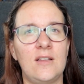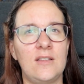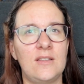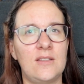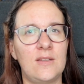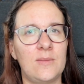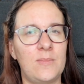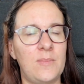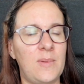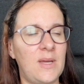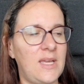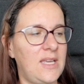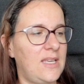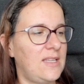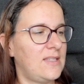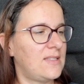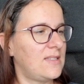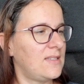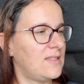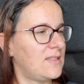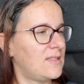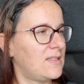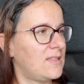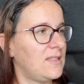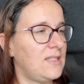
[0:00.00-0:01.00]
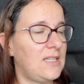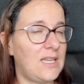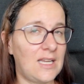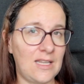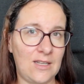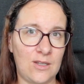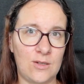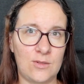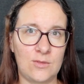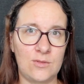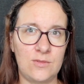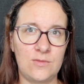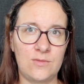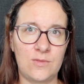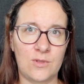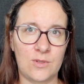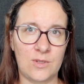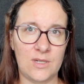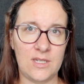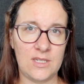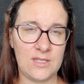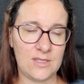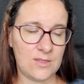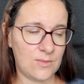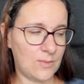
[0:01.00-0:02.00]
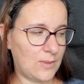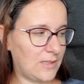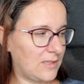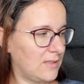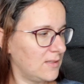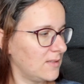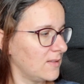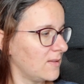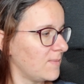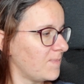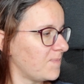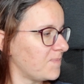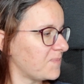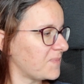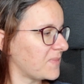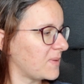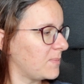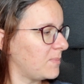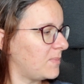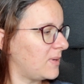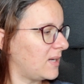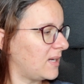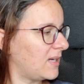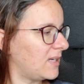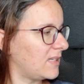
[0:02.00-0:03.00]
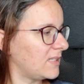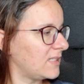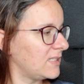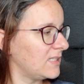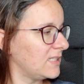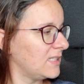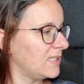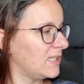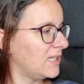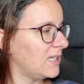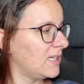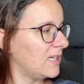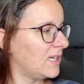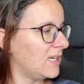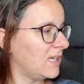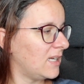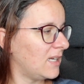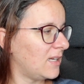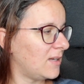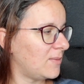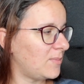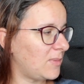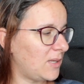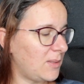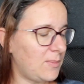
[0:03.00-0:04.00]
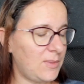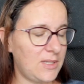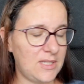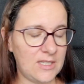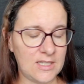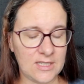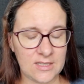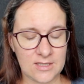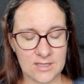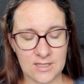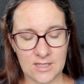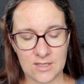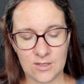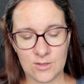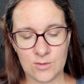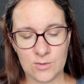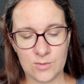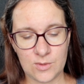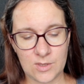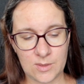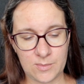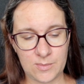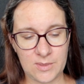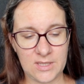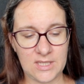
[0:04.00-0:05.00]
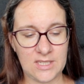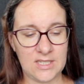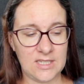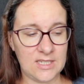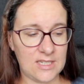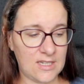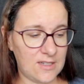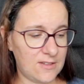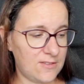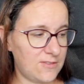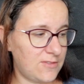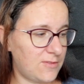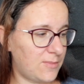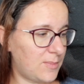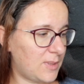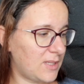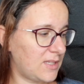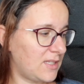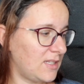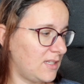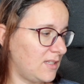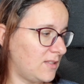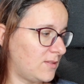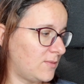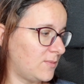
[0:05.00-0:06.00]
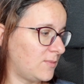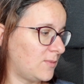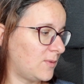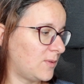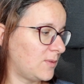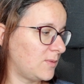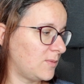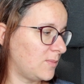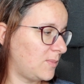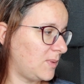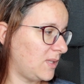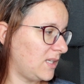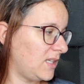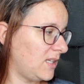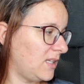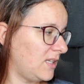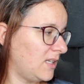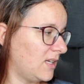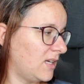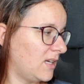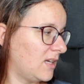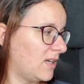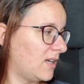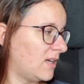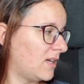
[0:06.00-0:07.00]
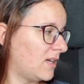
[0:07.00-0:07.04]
the base is yellow for his one, but maybe that yellow will be enough, but it won't be